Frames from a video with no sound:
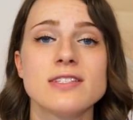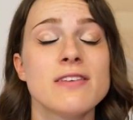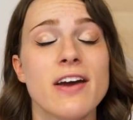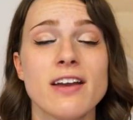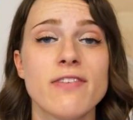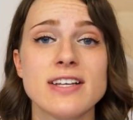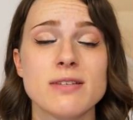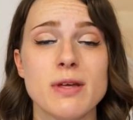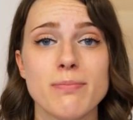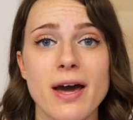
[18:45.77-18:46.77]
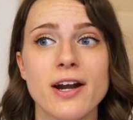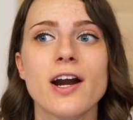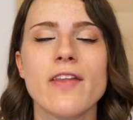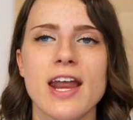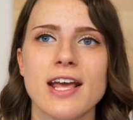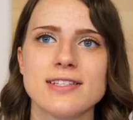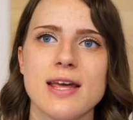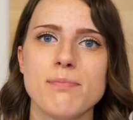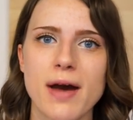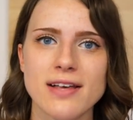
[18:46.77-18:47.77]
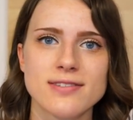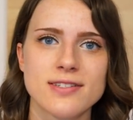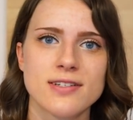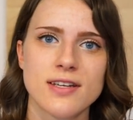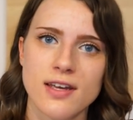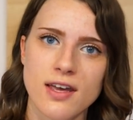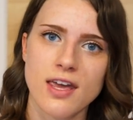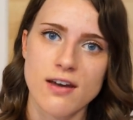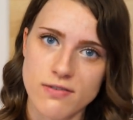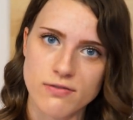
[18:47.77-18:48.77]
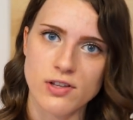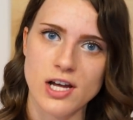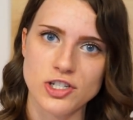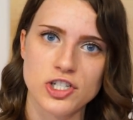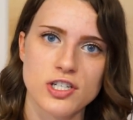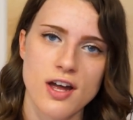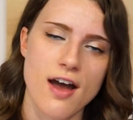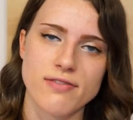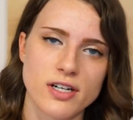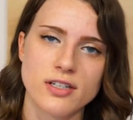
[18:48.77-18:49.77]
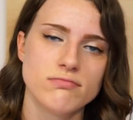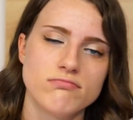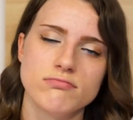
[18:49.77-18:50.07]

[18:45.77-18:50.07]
see if I can find something better, and then I could say best GIF of lunch ever.